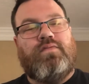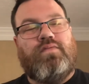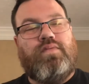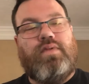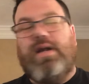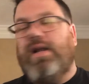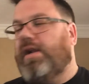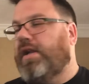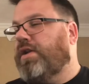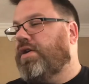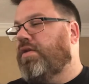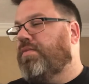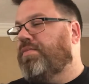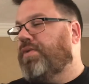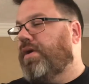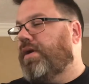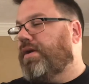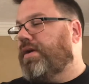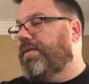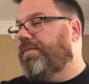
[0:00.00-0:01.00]
Really good
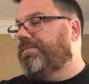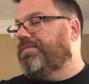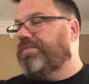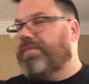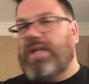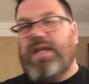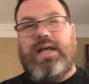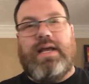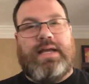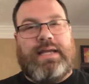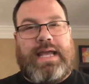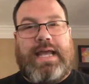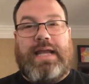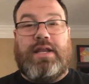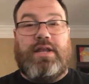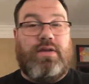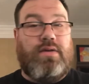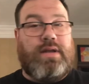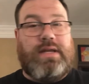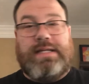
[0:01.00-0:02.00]
book.
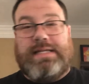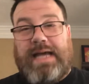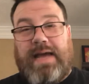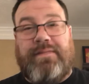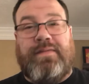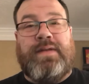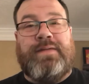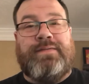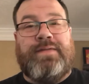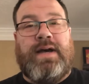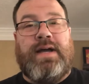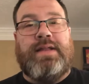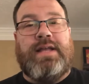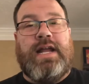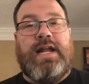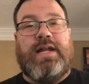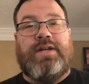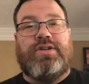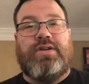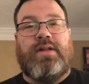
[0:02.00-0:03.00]
Again, you can definitely find
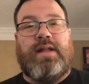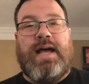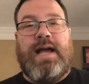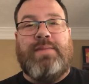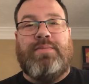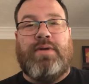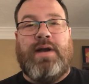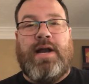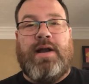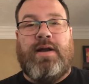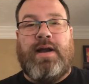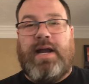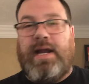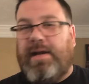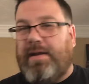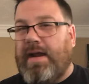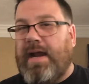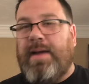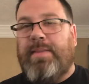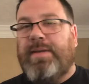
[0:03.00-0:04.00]
that at your
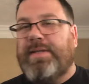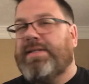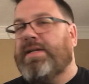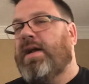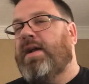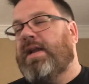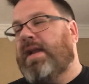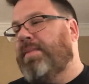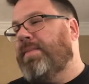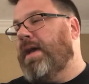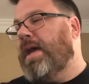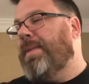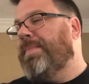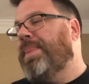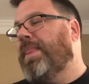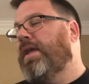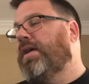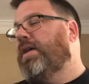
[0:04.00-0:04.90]
library, Amazon, eBay.